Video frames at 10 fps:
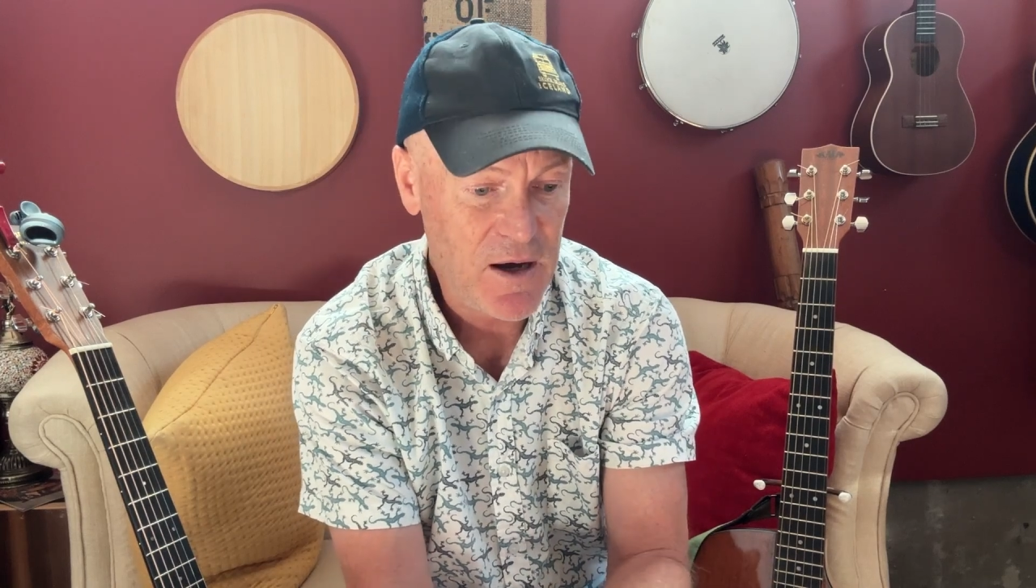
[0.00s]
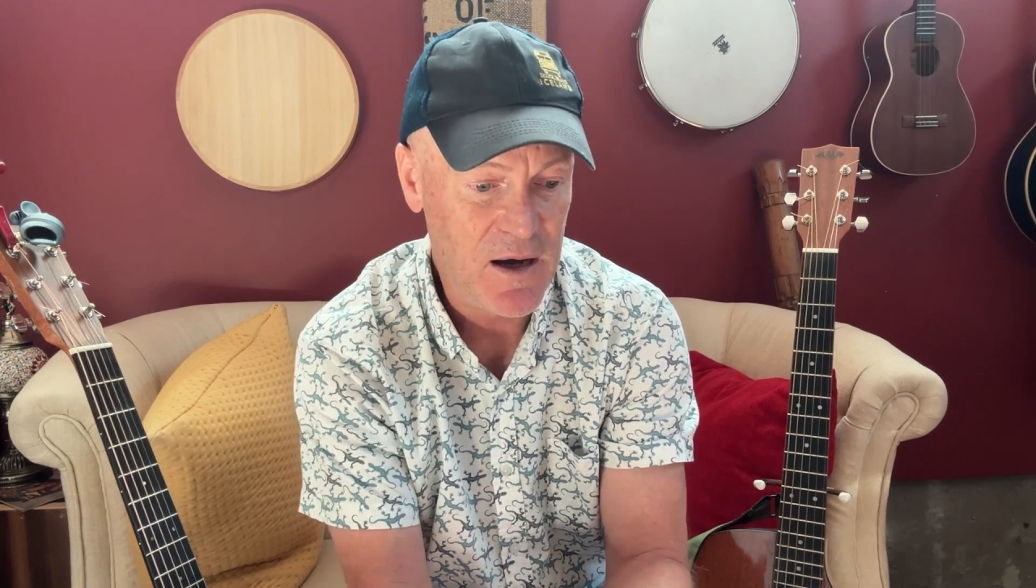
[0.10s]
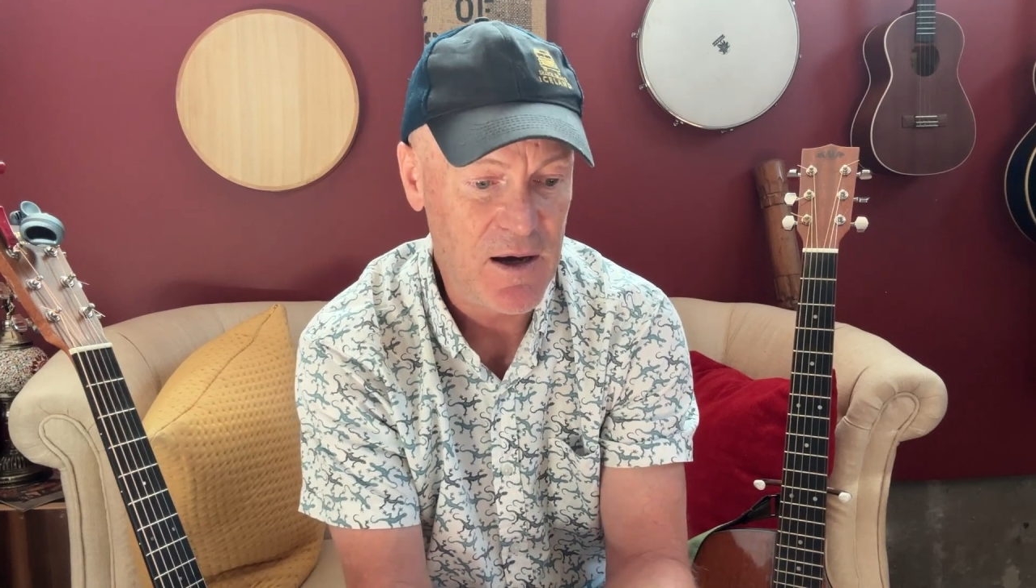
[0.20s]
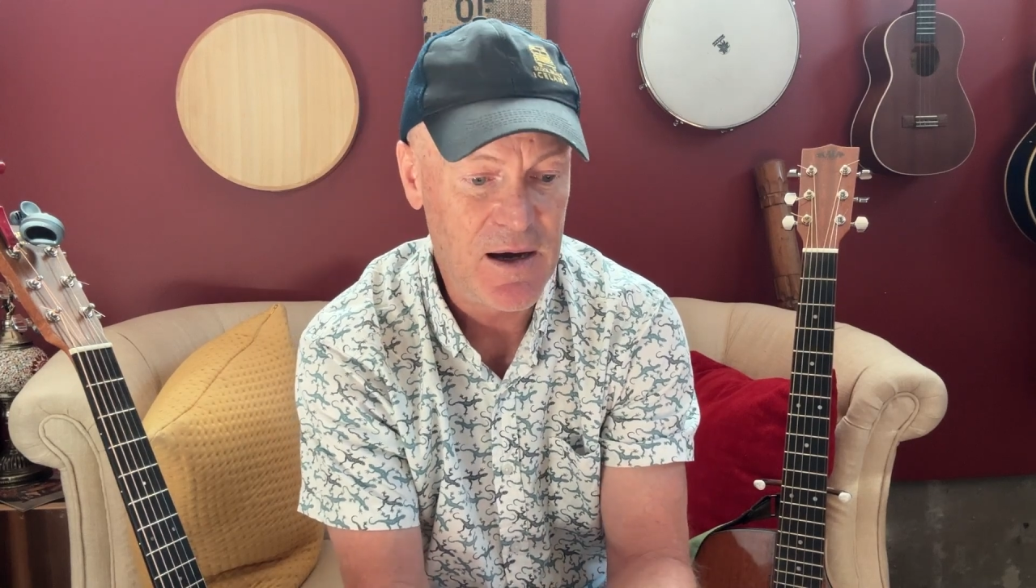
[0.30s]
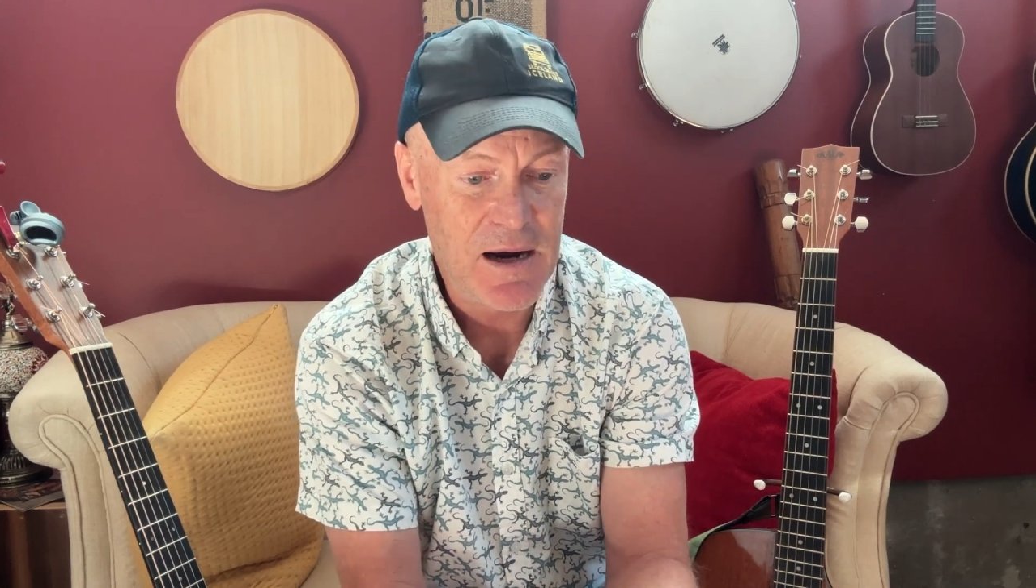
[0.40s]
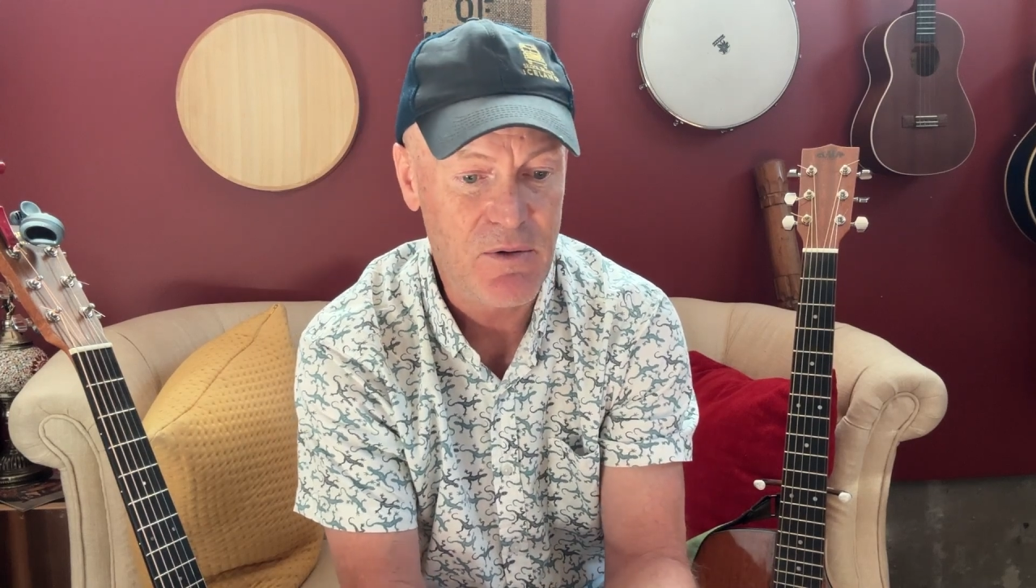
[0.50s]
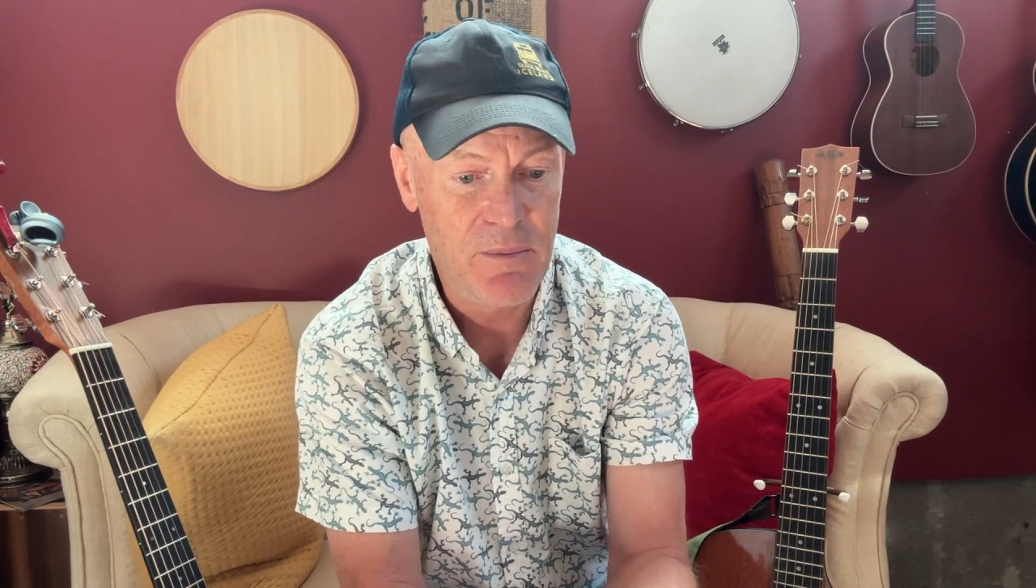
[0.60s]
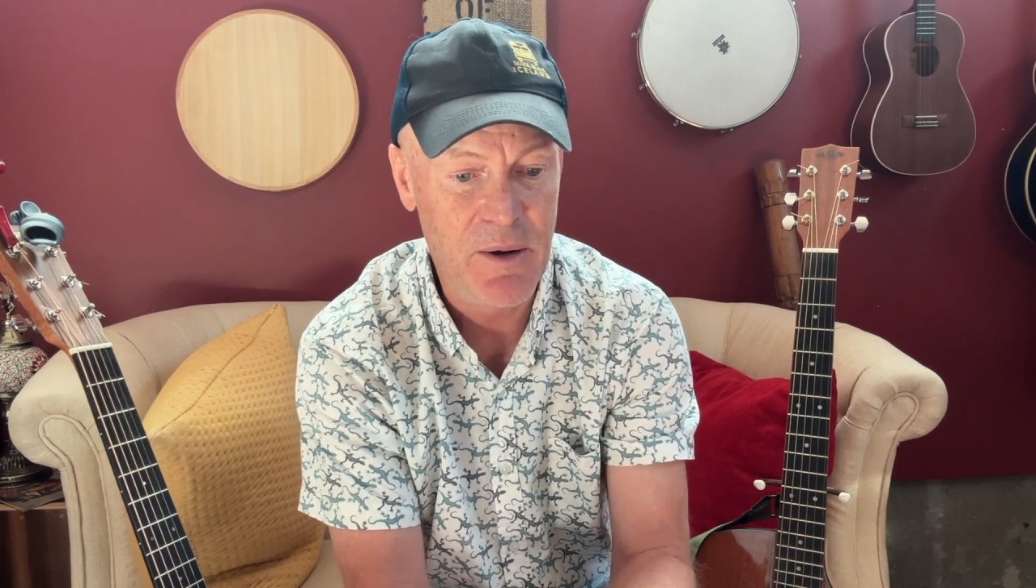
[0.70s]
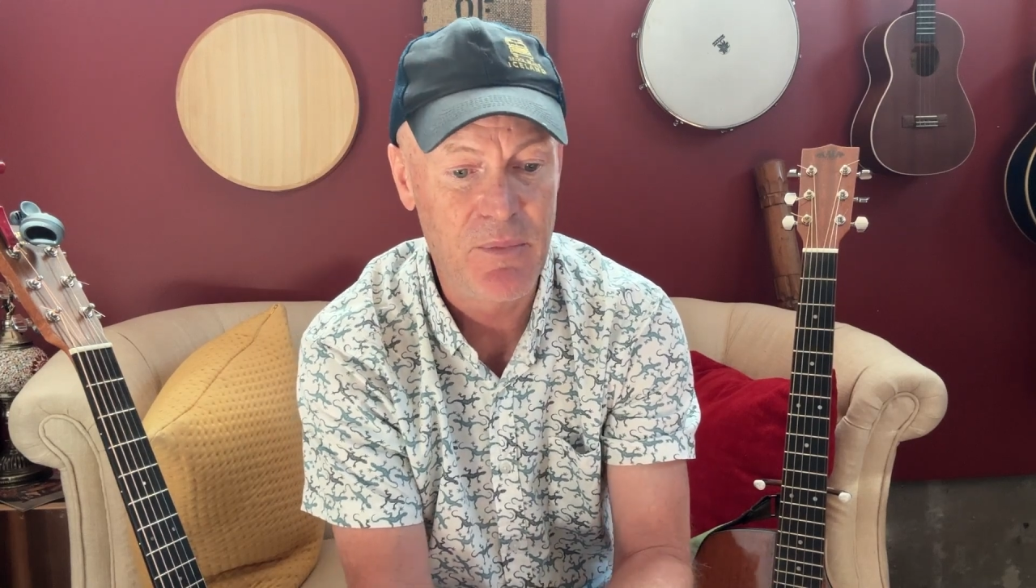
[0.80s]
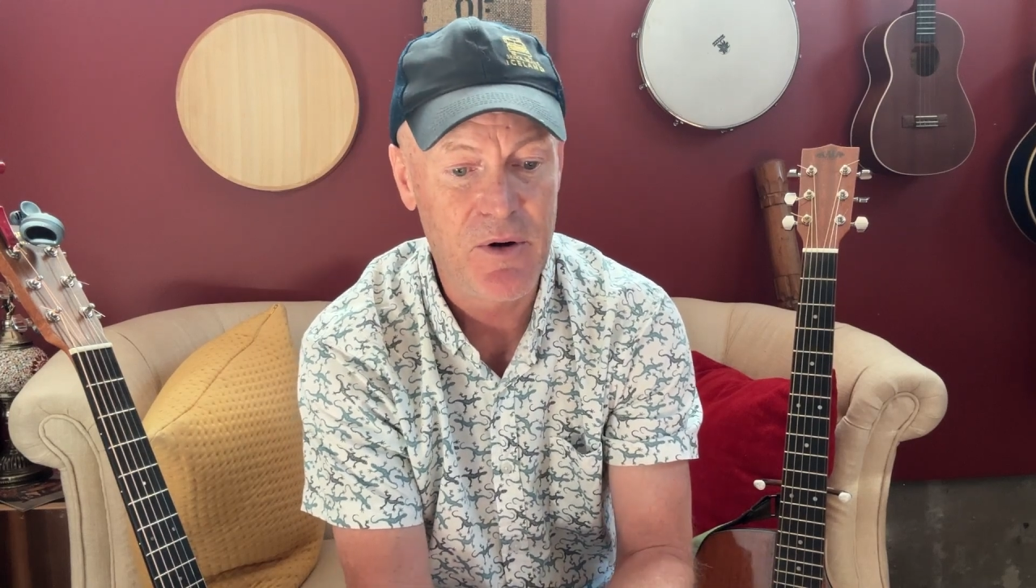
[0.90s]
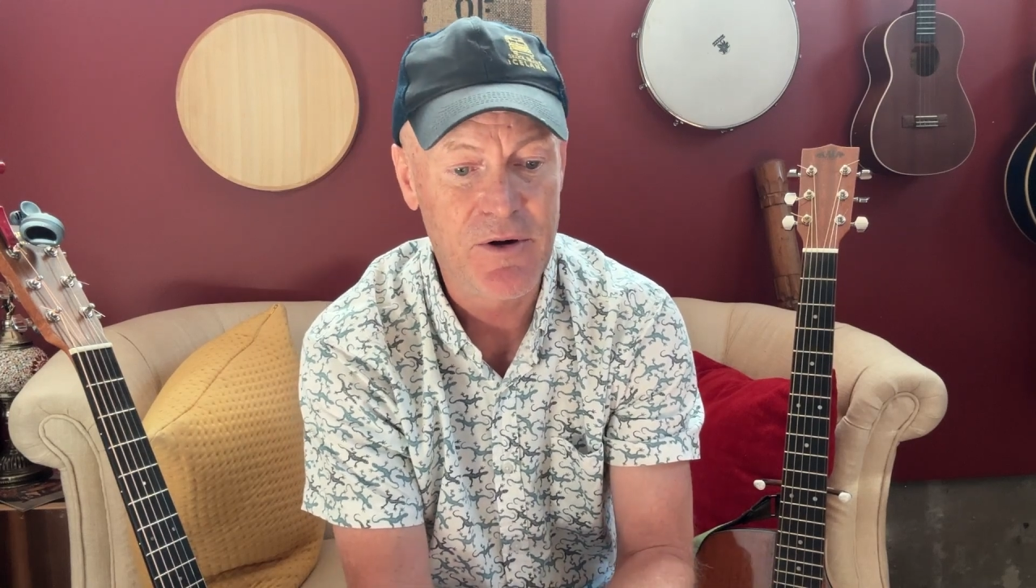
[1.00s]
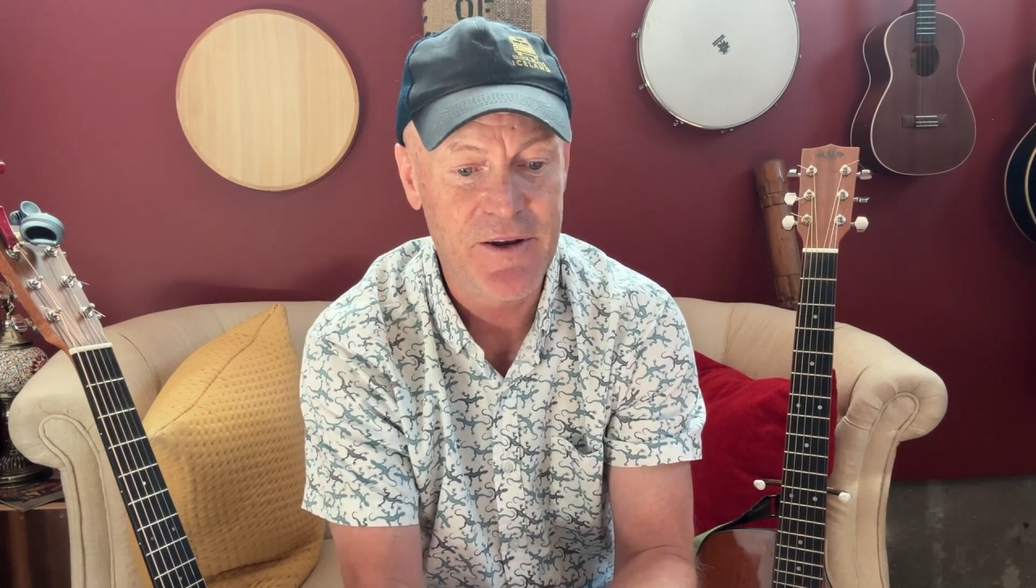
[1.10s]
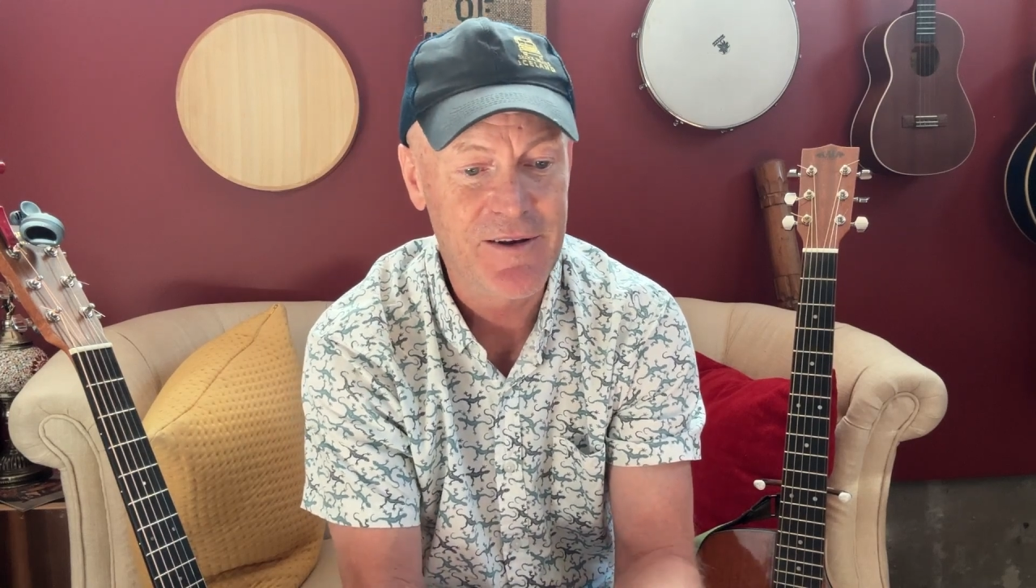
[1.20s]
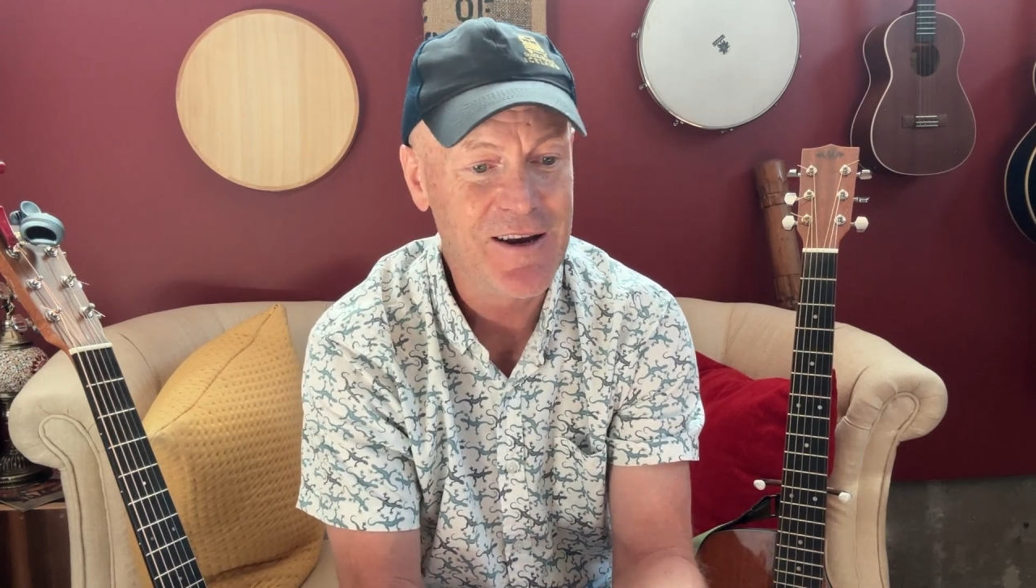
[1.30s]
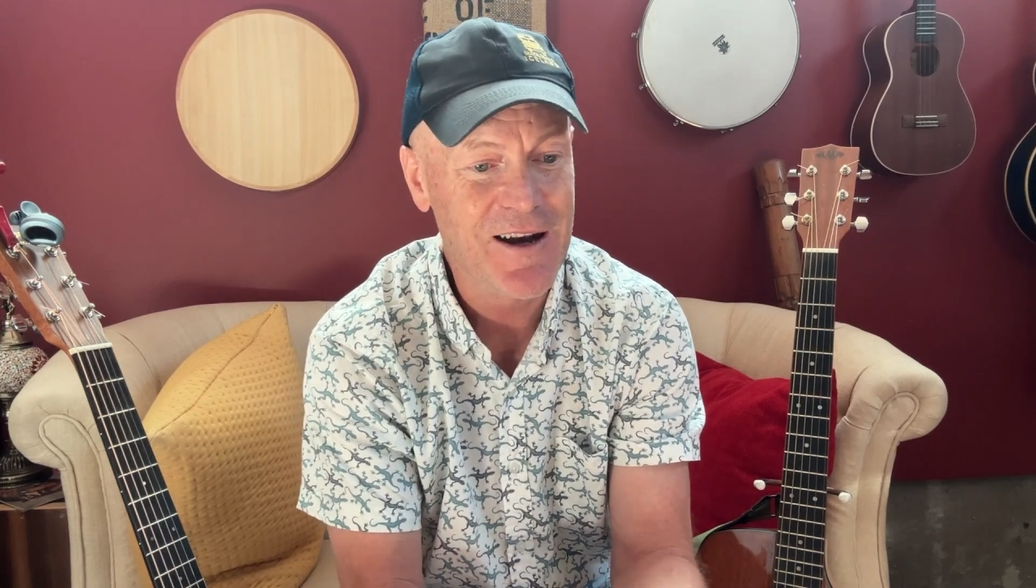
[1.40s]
I remembered,